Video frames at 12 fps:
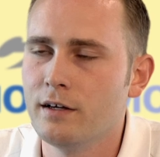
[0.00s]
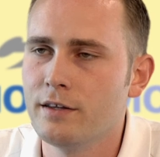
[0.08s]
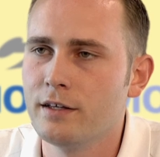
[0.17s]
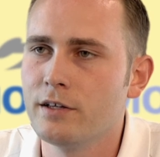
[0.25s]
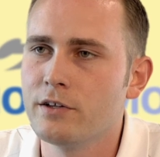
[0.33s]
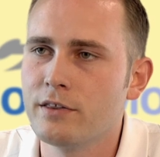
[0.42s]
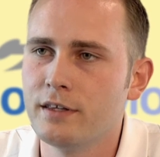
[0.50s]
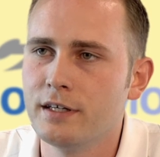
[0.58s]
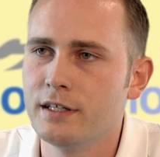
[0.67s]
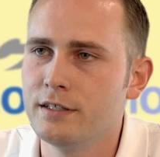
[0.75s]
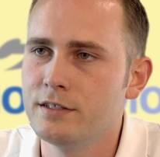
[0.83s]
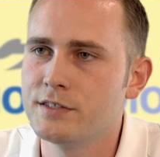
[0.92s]
The other
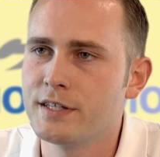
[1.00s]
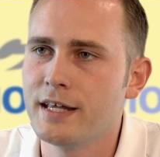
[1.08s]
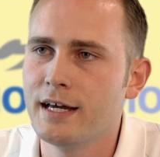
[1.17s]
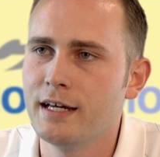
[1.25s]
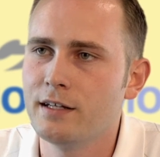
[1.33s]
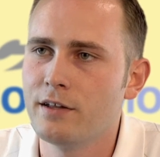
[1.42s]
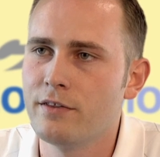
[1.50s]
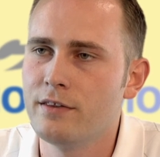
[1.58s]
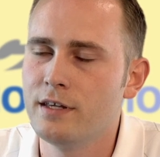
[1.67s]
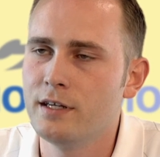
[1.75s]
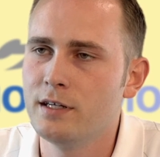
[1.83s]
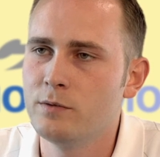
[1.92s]
thing is that
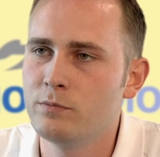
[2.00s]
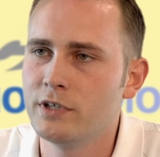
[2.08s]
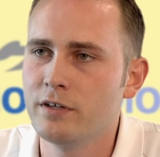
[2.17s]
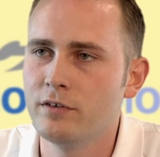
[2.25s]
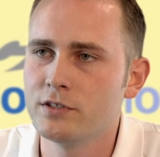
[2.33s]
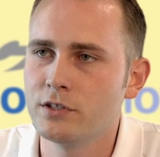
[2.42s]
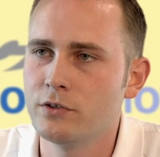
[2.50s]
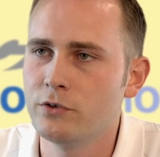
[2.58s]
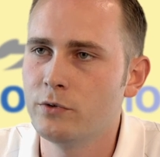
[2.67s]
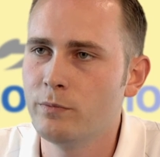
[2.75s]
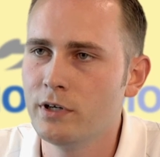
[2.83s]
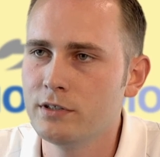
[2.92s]
the previous owner
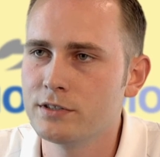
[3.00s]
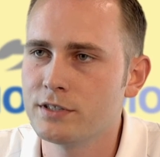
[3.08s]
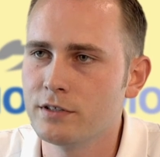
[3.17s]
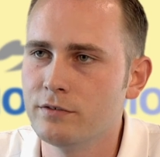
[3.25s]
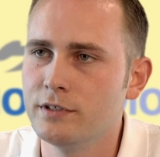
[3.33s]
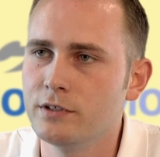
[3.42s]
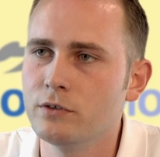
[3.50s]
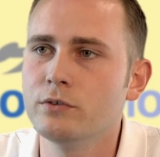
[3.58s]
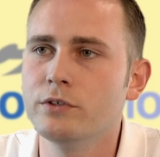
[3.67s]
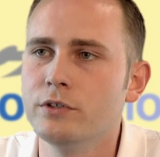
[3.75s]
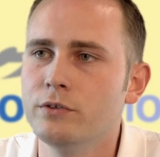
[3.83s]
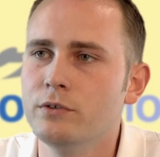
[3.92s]
who purchased the
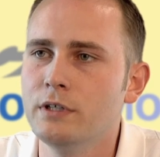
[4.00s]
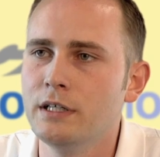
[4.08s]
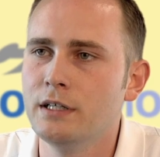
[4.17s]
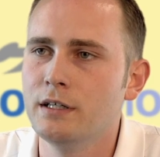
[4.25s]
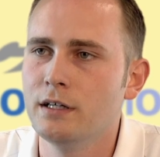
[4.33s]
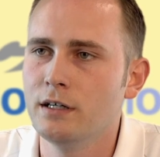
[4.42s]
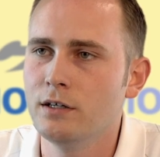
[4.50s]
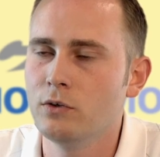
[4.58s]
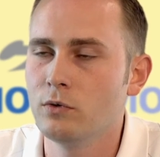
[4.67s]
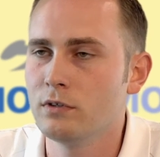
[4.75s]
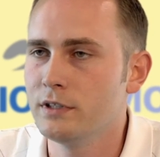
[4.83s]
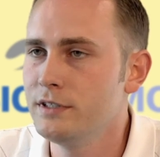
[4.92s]
vehicle knew,
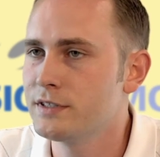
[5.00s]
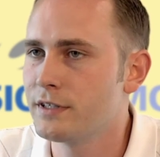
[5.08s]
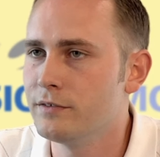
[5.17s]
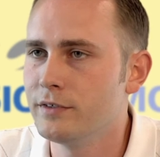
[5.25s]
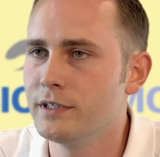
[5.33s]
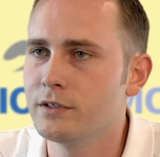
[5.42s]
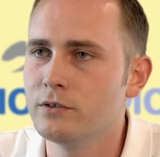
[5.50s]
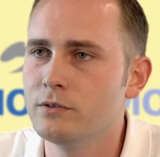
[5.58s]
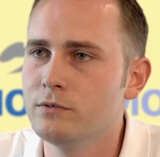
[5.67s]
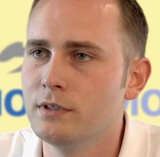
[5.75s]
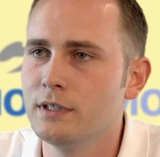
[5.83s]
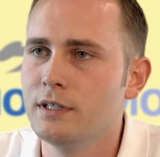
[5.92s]
or leased the
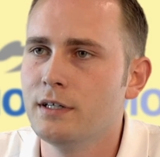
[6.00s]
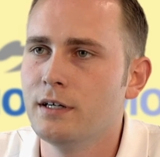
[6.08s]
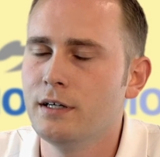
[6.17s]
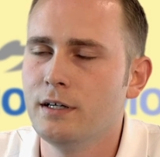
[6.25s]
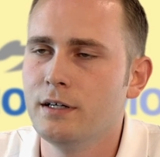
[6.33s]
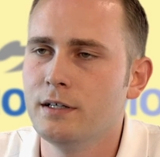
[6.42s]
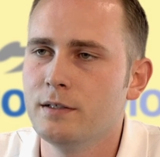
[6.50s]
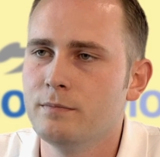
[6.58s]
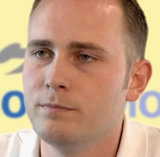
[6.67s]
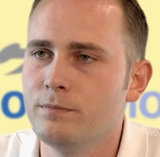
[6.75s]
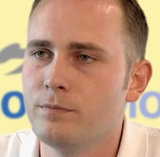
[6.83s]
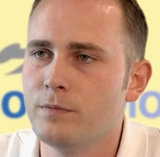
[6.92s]
vehicle,
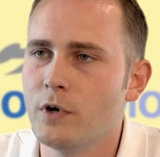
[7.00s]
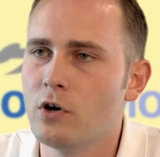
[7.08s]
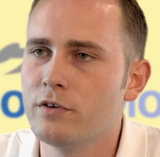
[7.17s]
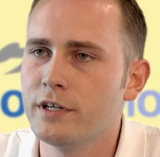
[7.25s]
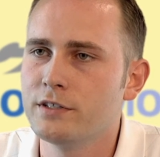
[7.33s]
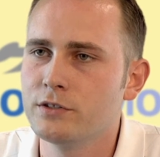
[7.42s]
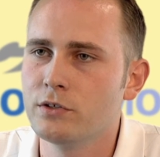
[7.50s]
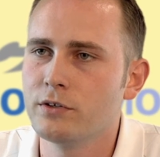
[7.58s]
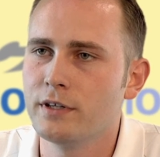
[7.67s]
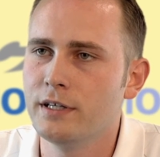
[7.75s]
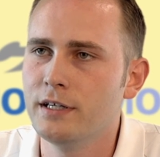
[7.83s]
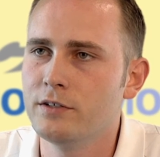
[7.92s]
already
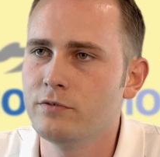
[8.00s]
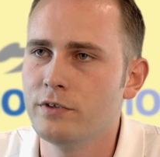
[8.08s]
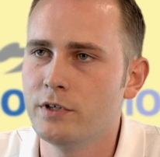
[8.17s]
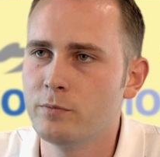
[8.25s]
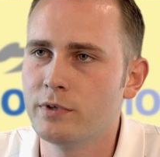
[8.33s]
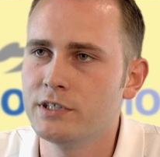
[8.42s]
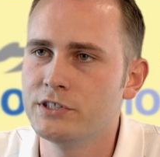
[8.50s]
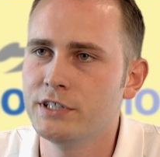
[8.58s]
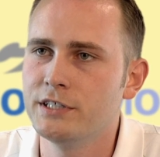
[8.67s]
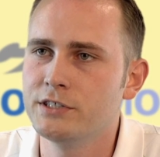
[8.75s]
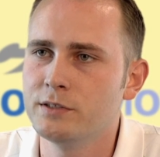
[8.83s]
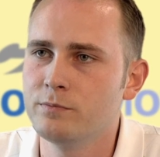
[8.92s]
took the hit for the
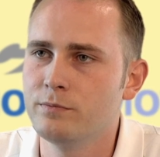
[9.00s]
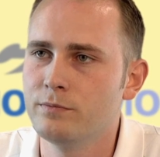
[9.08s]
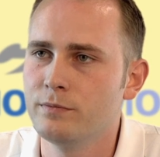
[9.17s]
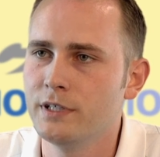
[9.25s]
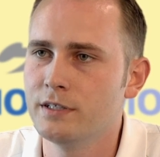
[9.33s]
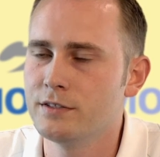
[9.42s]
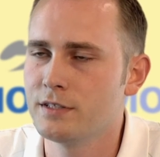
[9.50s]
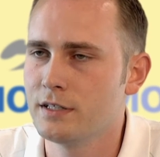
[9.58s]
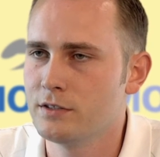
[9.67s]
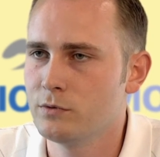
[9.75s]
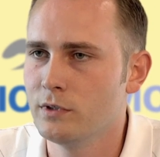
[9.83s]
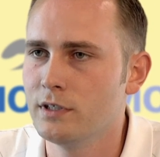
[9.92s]
depreciation, because
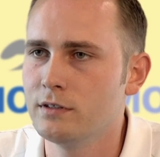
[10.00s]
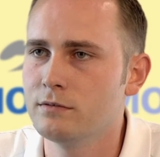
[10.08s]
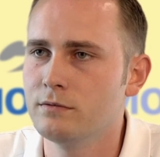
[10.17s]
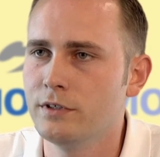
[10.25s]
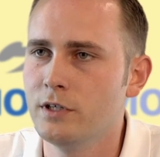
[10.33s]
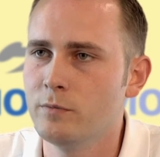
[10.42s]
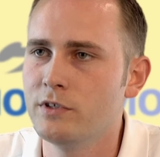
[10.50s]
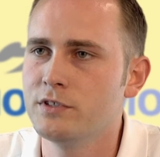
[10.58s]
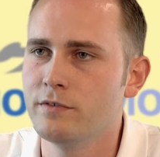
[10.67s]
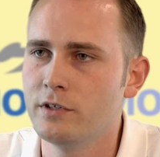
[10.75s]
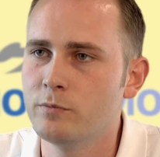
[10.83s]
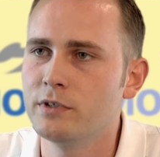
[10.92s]
that's where
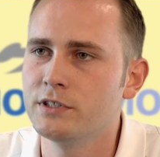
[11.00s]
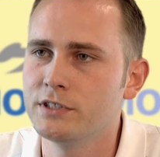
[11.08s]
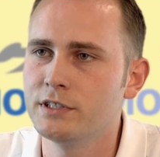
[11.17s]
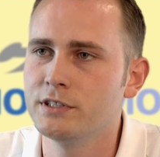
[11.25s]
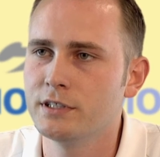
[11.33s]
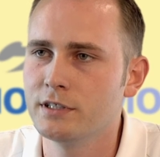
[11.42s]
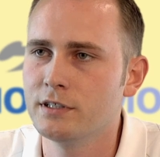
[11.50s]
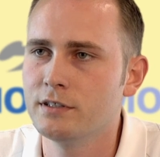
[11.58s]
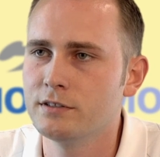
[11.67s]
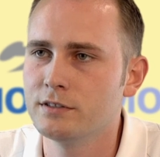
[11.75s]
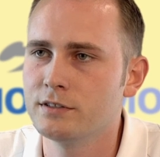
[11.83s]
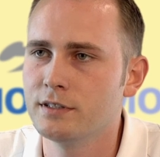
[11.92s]
most of the depreciation
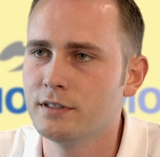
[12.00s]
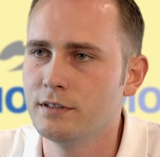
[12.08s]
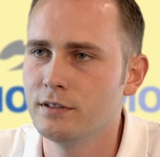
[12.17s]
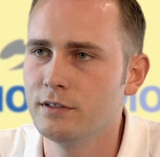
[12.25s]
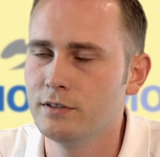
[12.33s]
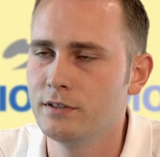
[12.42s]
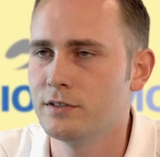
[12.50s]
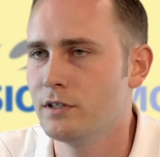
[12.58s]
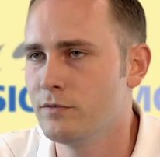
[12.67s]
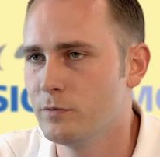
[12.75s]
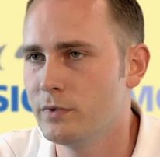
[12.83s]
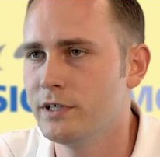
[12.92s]
occurs is
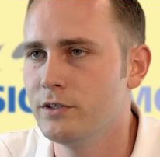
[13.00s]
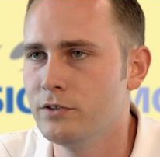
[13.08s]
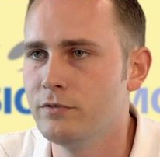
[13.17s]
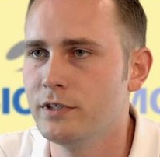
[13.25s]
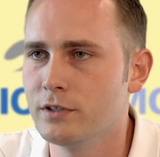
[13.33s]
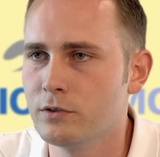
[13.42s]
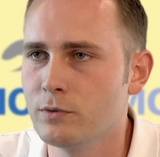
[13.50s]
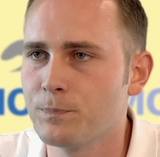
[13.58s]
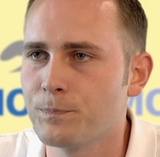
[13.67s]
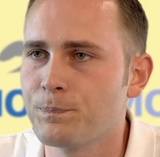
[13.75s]
off the brand new vehicle.